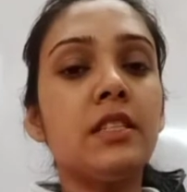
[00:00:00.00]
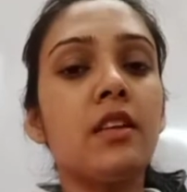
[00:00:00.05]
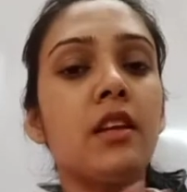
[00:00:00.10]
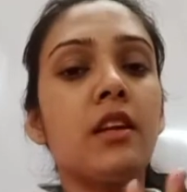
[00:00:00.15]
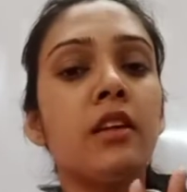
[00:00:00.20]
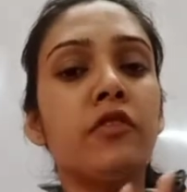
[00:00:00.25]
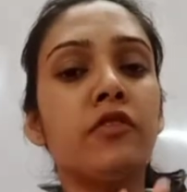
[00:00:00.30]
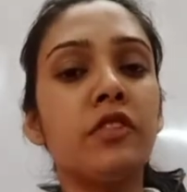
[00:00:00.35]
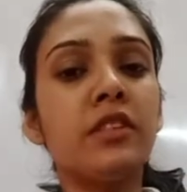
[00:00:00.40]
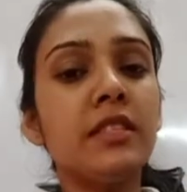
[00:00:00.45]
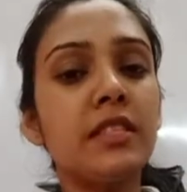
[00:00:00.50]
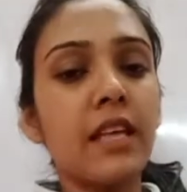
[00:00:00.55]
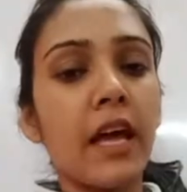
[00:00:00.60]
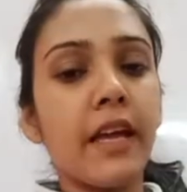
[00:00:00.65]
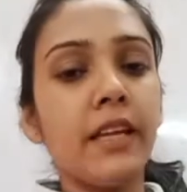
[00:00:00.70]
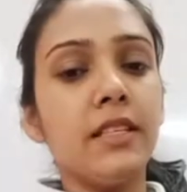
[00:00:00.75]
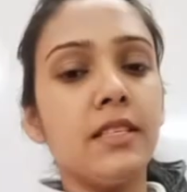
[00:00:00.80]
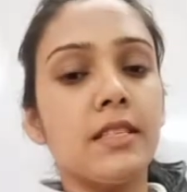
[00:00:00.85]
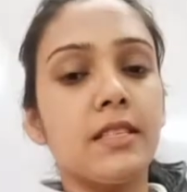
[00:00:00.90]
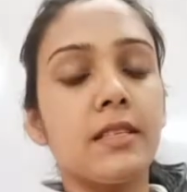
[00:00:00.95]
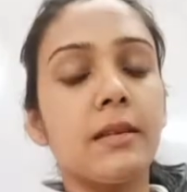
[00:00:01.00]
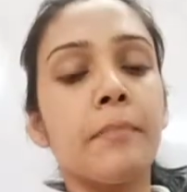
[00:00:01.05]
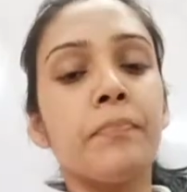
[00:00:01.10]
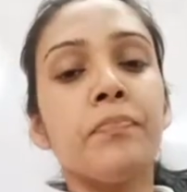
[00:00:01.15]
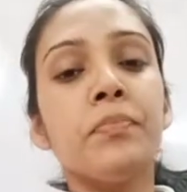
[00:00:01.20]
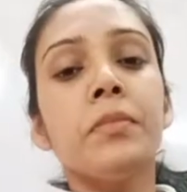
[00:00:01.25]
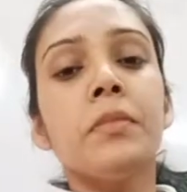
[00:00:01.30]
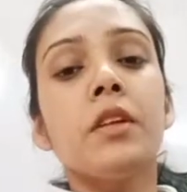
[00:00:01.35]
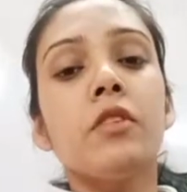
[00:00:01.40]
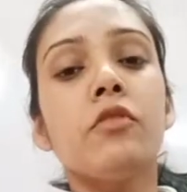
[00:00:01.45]
there are different
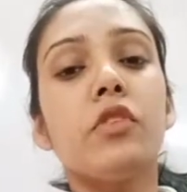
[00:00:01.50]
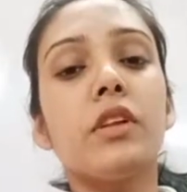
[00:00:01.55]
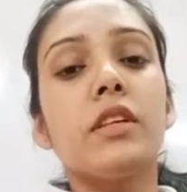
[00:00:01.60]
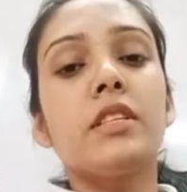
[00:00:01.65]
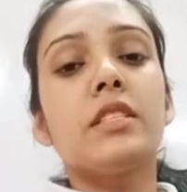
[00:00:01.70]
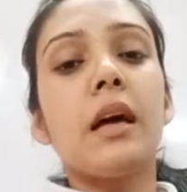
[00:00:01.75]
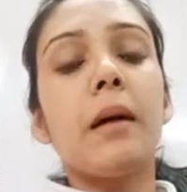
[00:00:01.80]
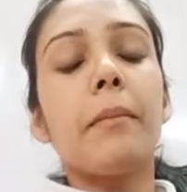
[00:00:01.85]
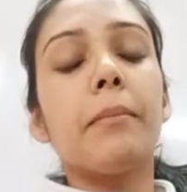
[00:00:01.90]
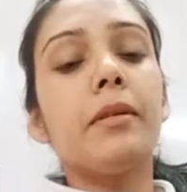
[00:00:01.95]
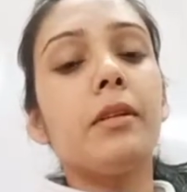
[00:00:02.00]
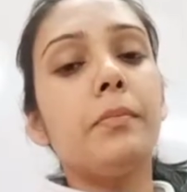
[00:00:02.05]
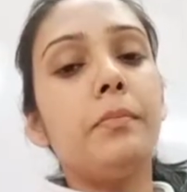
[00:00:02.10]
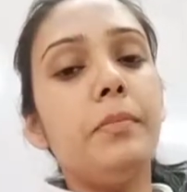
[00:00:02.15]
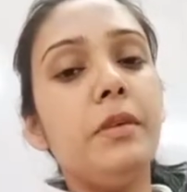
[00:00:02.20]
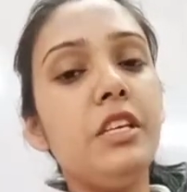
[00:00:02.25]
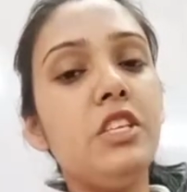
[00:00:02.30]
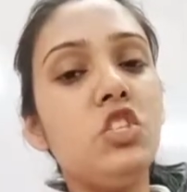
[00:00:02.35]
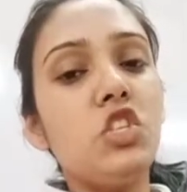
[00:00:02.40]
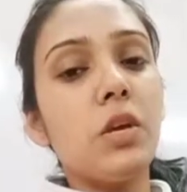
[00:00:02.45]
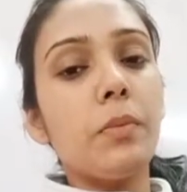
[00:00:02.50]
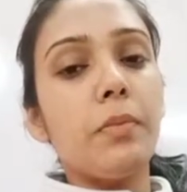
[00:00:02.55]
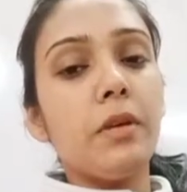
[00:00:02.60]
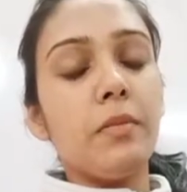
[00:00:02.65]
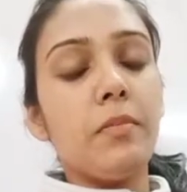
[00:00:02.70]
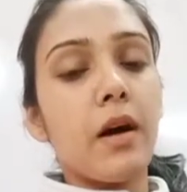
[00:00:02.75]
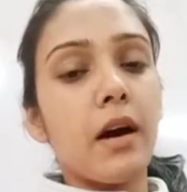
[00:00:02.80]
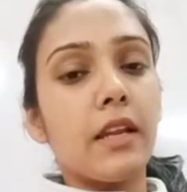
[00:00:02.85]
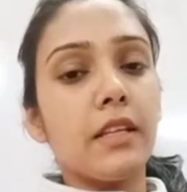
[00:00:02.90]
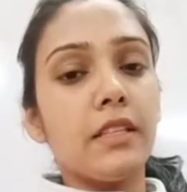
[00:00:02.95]
signs. For example,
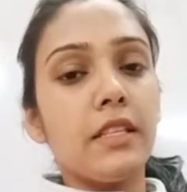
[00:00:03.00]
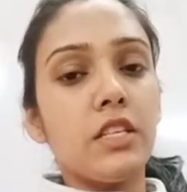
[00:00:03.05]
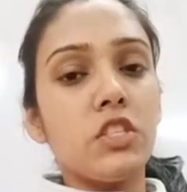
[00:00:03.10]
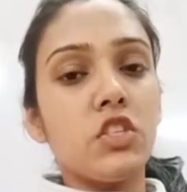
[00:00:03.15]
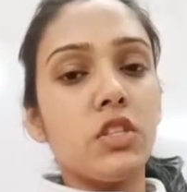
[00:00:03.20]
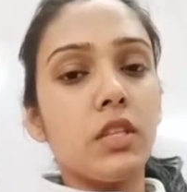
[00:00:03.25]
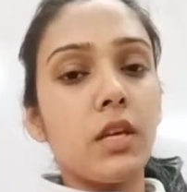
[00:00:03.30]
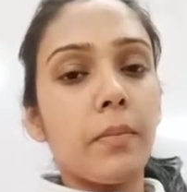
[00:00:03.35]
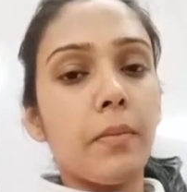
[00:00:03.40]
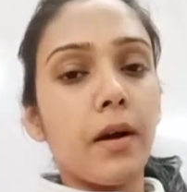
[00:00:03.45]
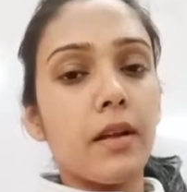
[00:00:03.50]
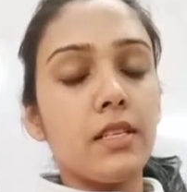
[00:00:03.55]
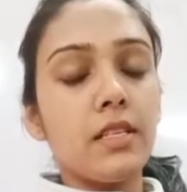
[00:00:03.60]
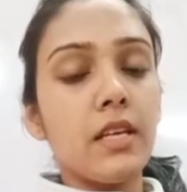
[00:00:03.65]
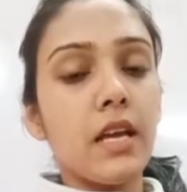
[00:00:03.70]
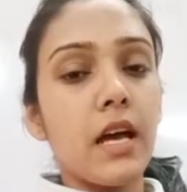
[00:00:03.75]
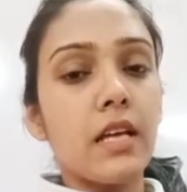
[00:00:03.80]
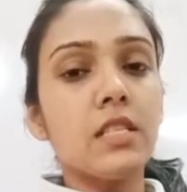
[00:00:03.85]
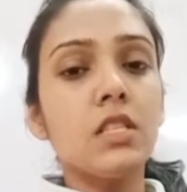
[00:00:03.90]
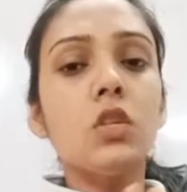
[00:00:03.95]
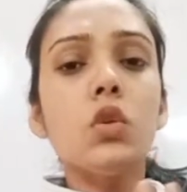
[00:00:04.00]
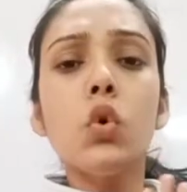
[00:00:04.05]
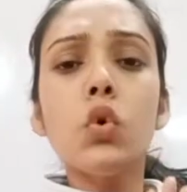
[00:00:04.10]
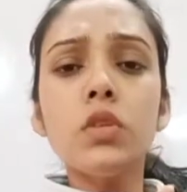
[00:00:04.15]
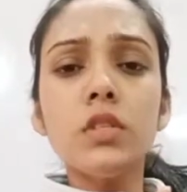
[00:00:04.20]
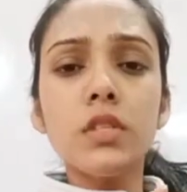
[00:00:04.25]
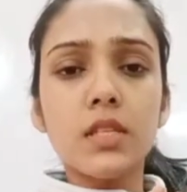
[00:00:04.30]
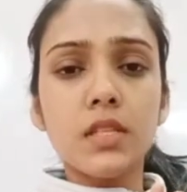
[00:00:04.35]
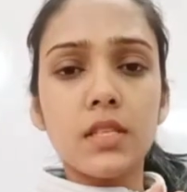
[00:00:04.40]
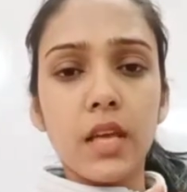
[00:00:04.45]
BJP, Bharatiya Janata Party, has a
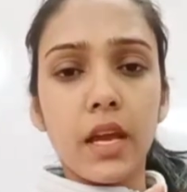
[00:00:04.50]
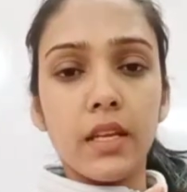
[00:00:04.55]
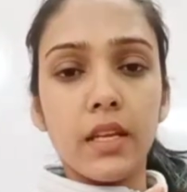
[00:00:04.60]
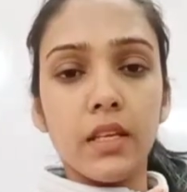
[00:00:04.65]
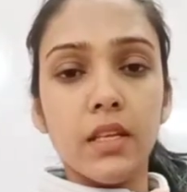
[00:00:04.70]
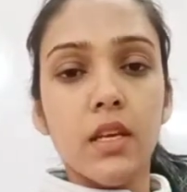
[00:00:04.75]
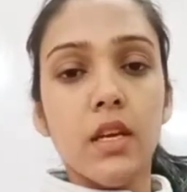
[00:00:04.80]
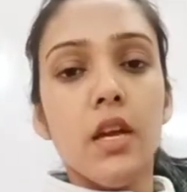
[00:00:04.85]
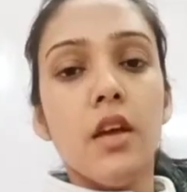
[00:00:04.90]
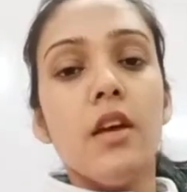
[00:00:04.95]
lotus sign.